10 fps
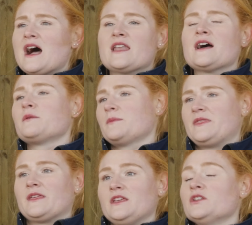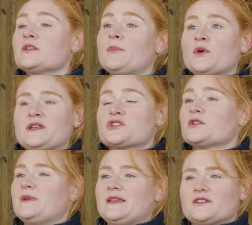and I will be thinking, you know, the ponies
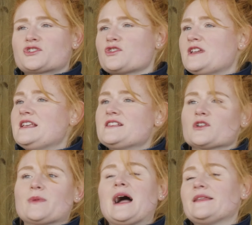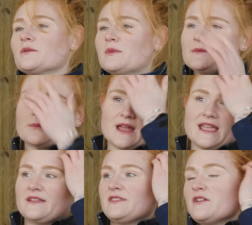should be in the trees or behind the
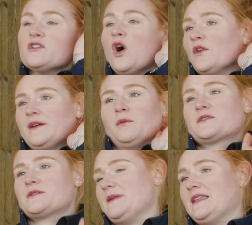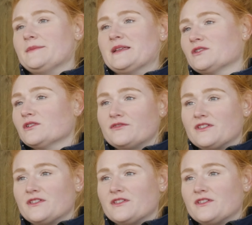windbreak, and they're not. They want to be in the middle of